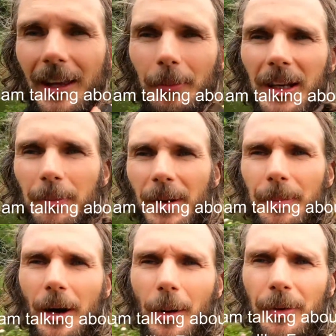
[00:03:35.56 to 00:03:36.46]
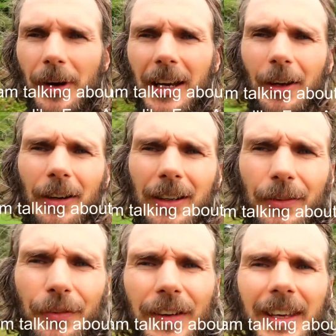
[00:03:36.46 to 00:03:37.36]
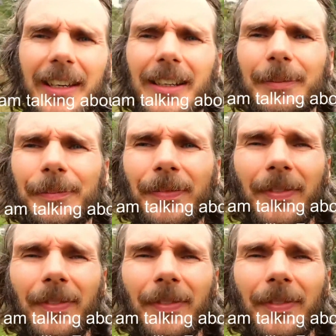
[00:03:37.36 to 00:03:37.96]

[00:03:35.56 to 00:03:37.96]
that many people are operating on is fear.